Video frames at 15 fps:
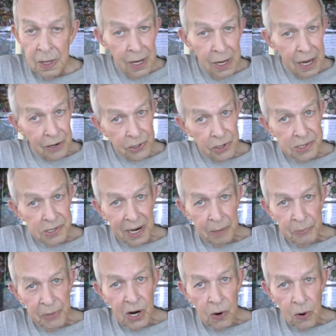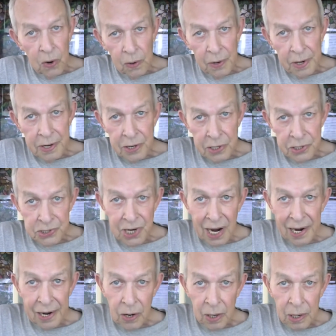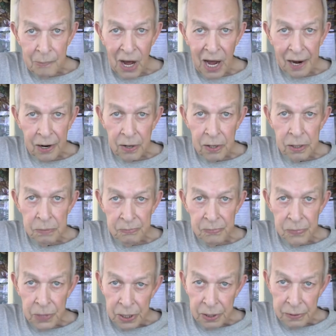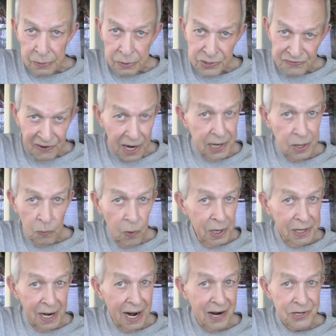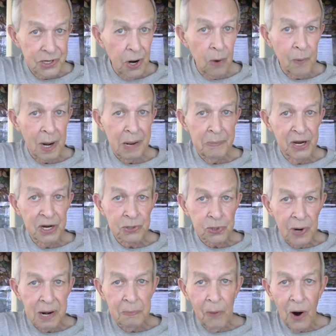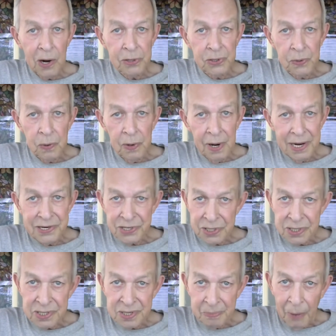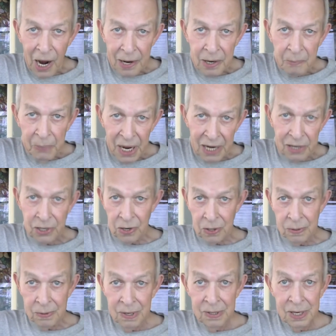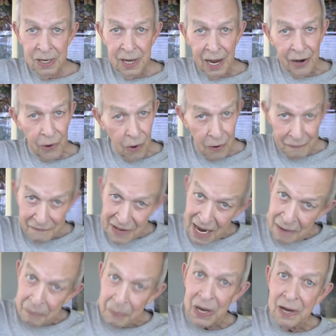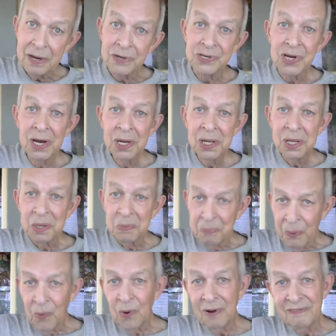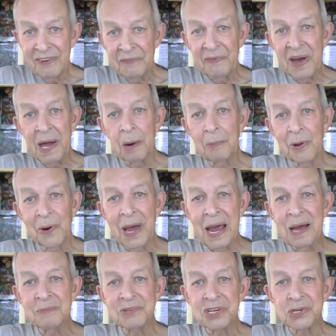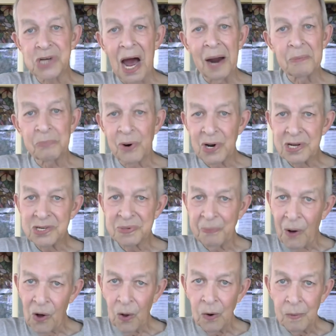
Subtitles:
It turns out a big hurdle in deciding on a moniker is finding one that hasn't already been trademarked or licensed by a competitor. And all of that means the pool of available names has gotten pretty small.